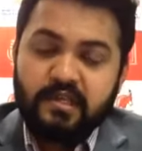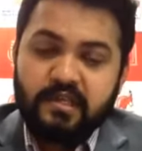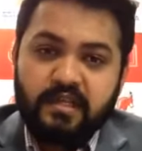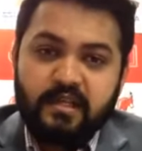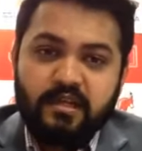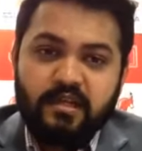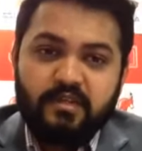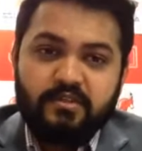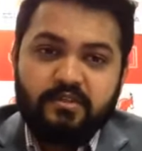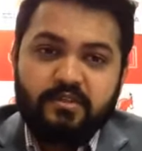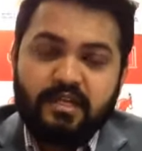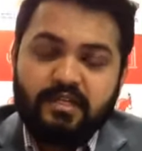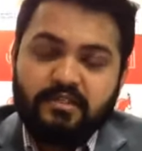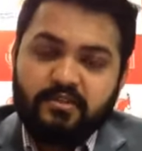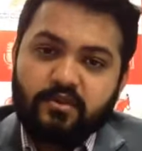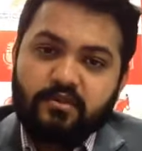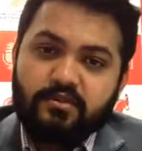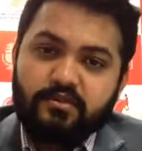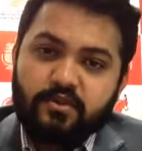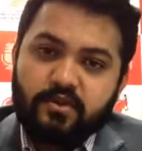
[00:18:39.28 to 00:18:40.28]
So that's
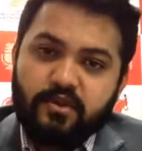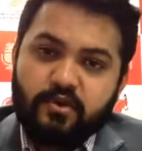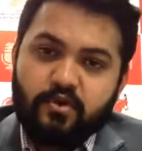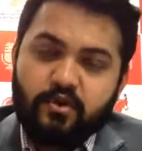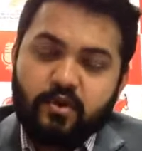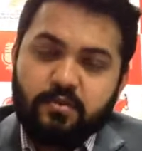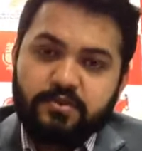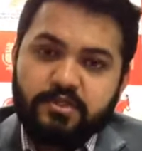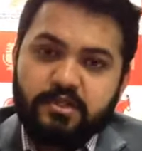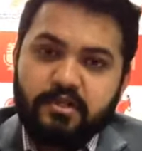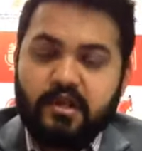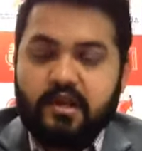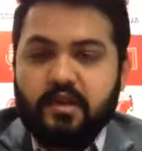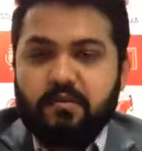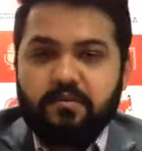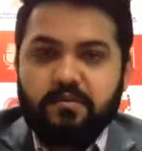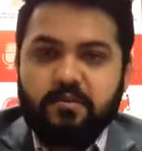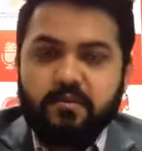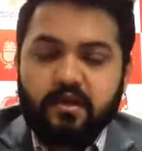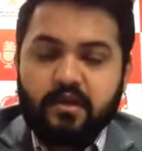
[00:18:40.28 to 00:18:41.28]
also a good option and
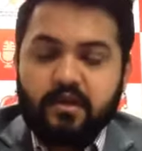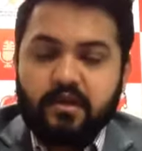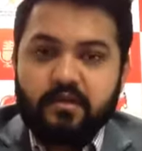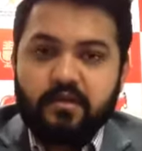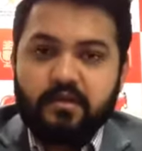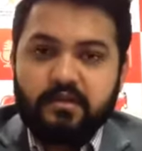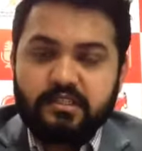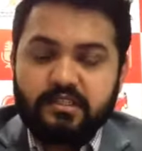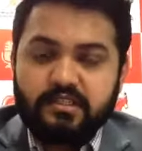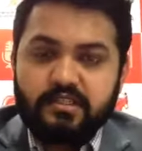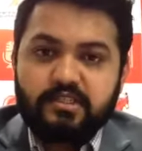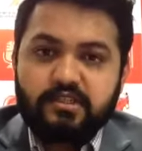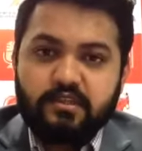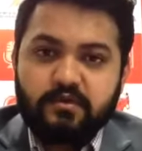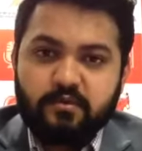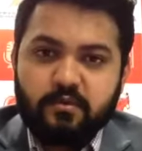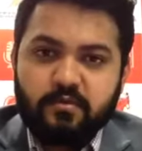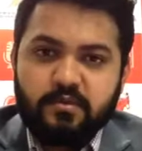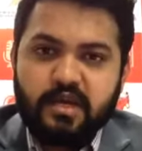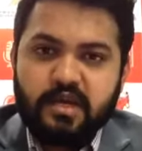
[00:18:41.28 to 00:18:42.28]
a suggestion
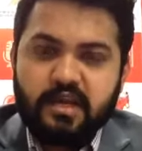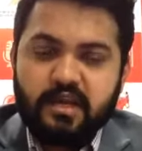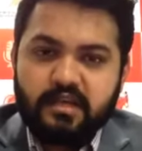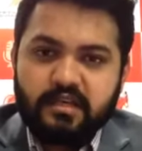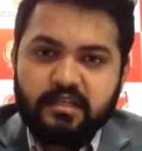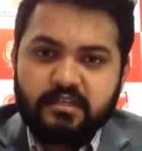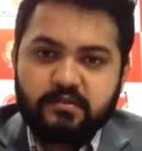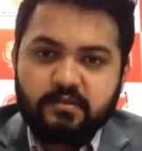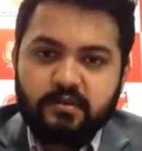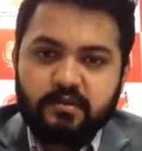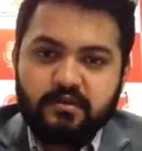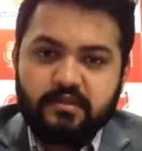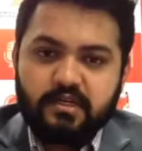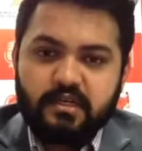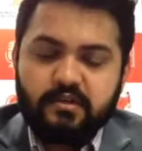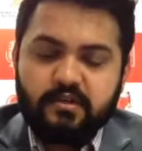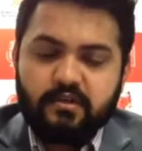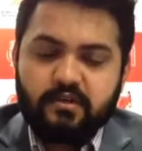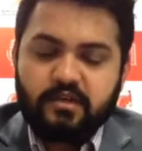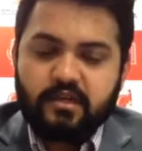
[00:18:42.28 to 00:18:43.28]
from my end as well,
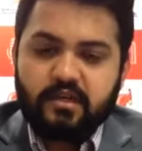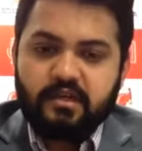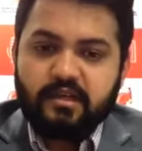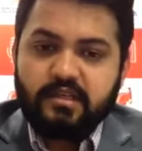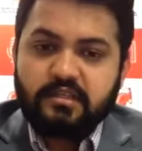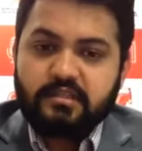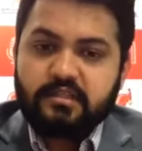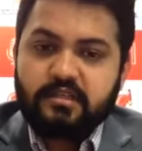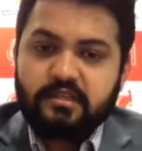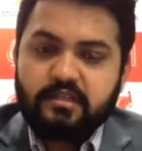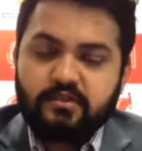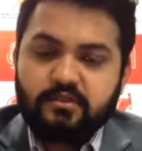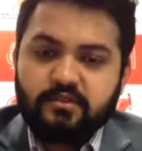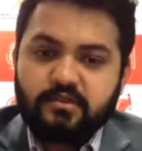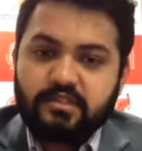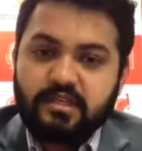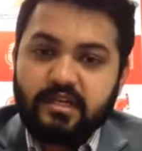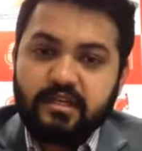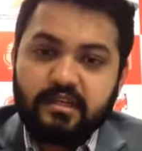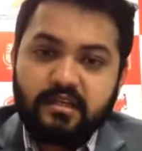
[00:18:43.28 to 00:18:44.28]
that you can consider to
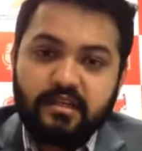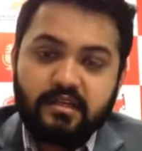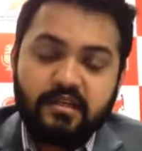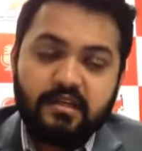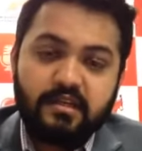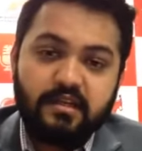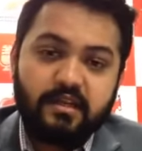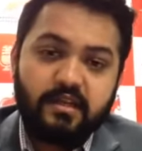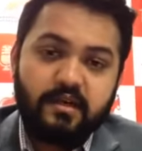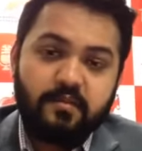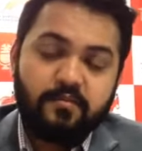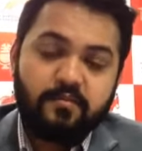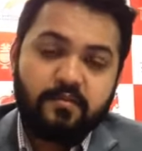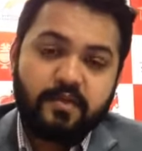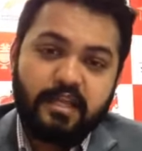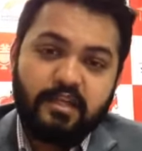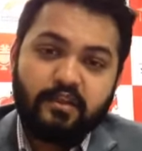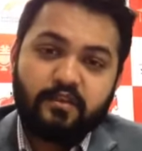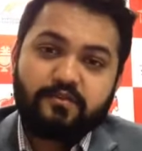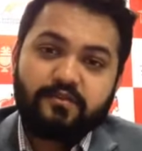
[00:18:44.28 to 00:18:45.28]
study
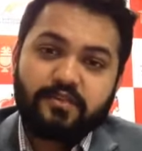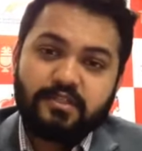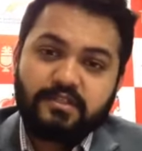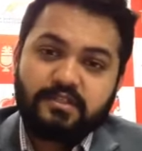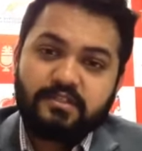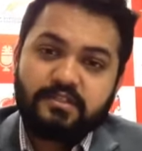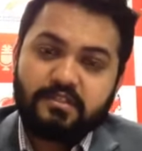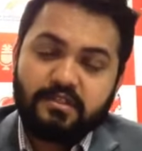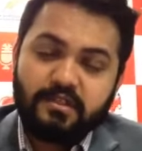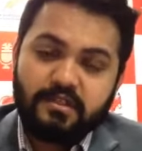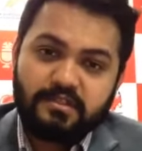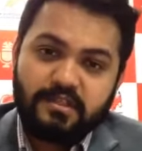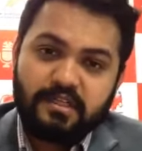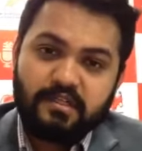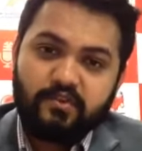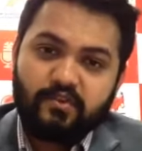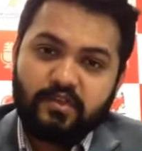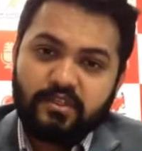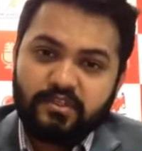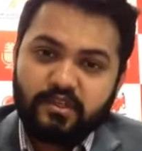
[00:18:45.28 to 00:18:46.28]
any of this Cert
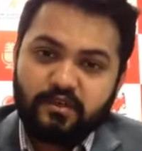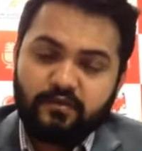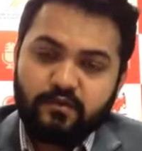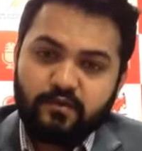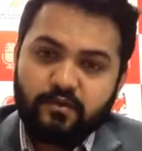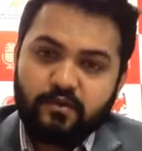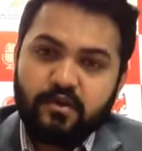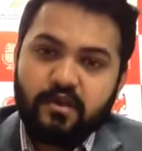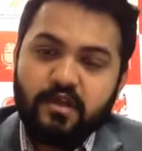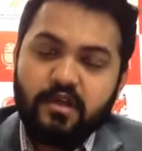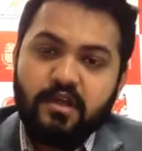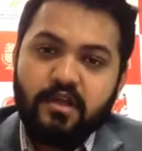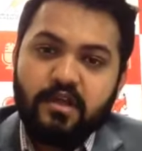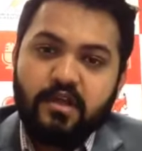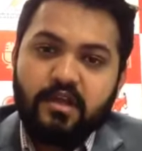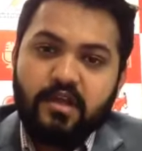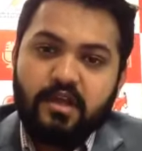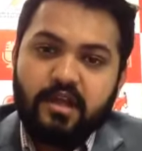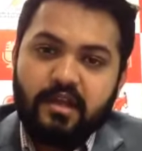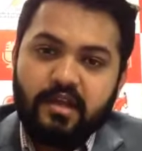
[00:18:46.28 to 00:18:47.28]
3, Cert 4
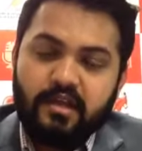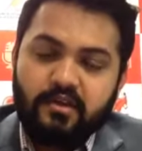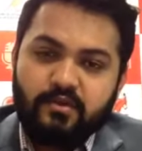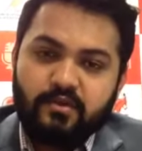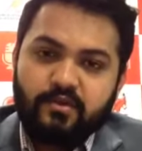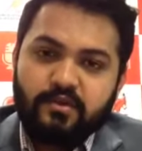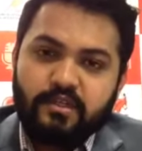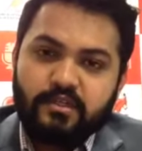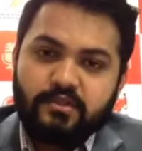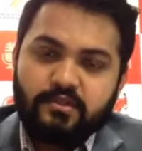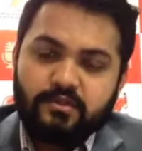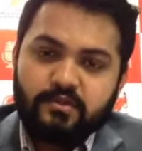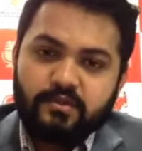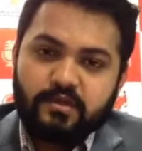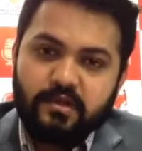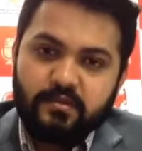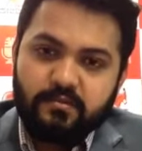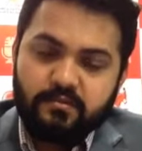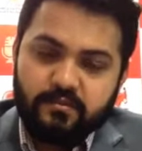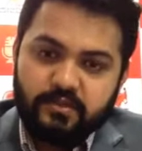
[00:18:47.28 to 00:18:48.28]
and enroll
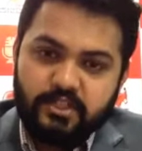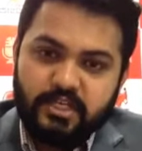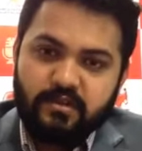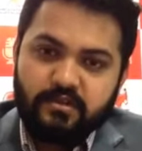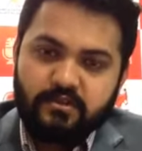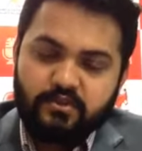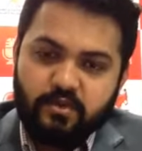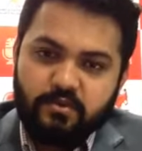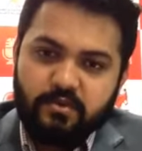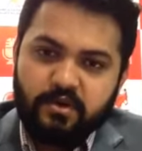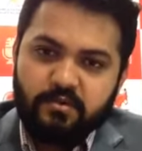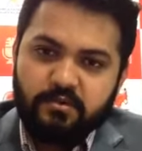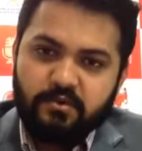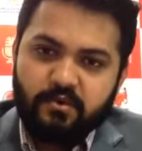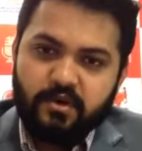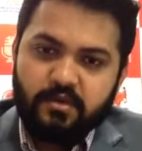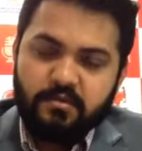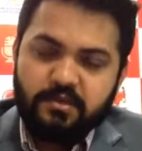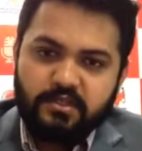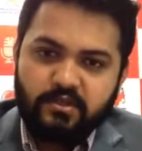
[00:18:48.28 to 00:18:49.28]
into job ready
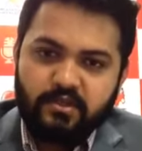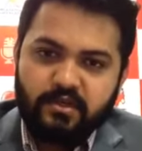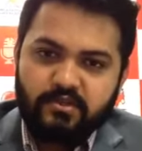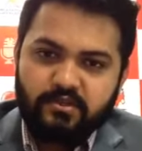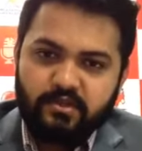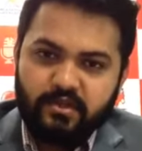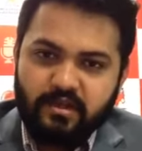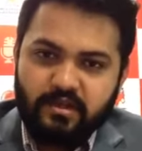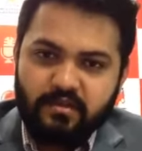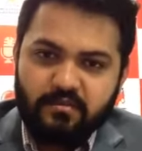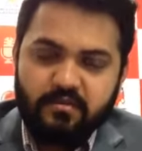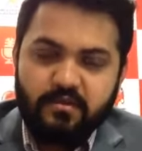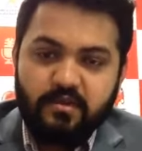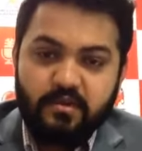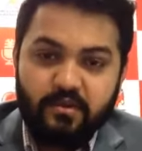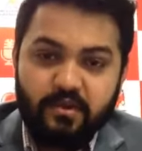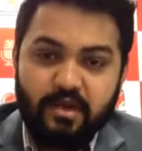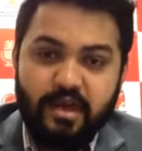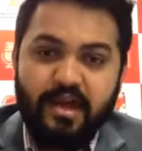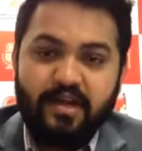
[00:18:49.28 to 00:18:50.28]
program as long as
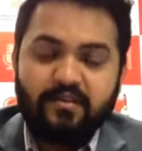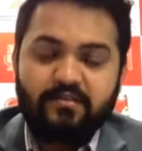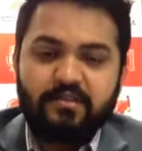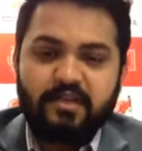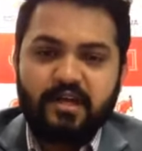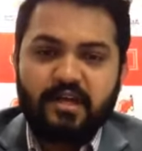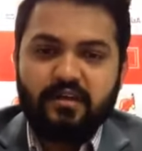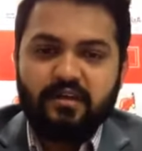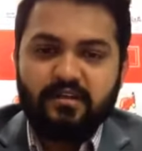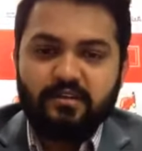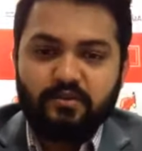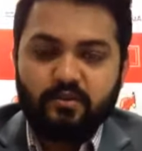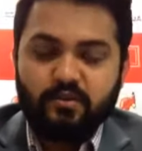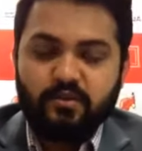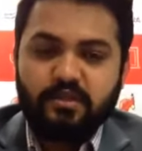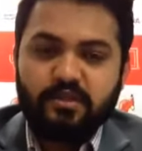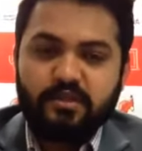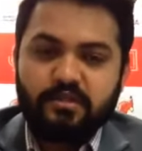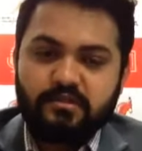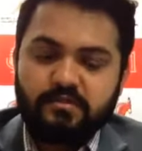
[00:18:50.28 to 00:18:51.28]
you have that 2
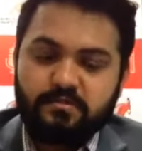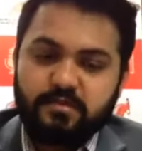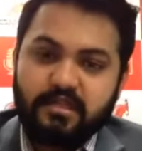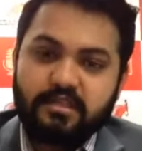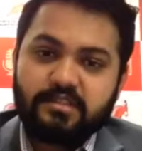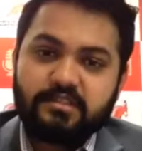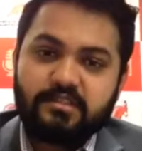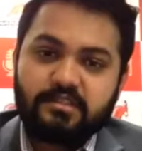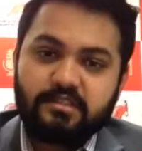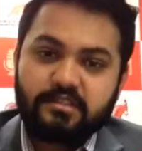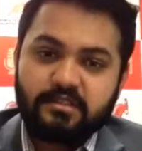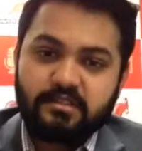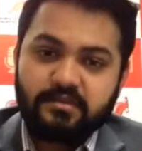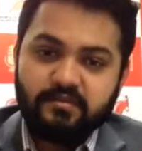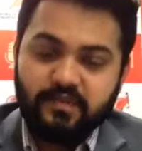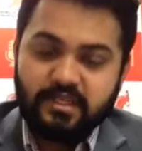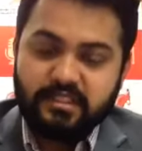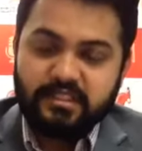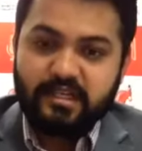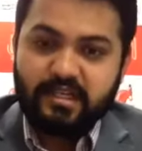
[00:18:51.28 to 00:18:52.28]
years plus
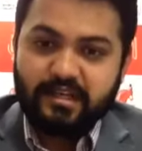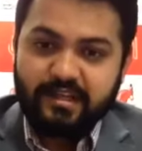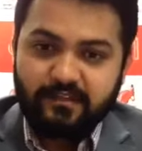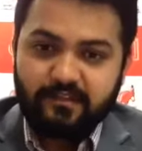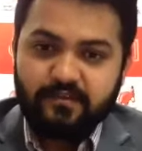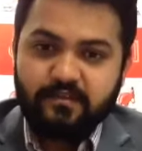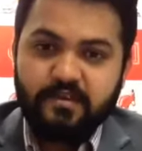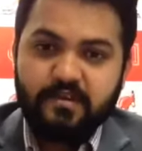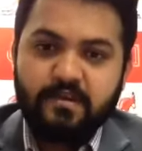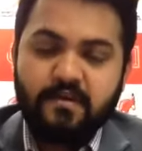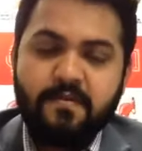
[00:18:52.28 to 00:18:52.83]
visa left.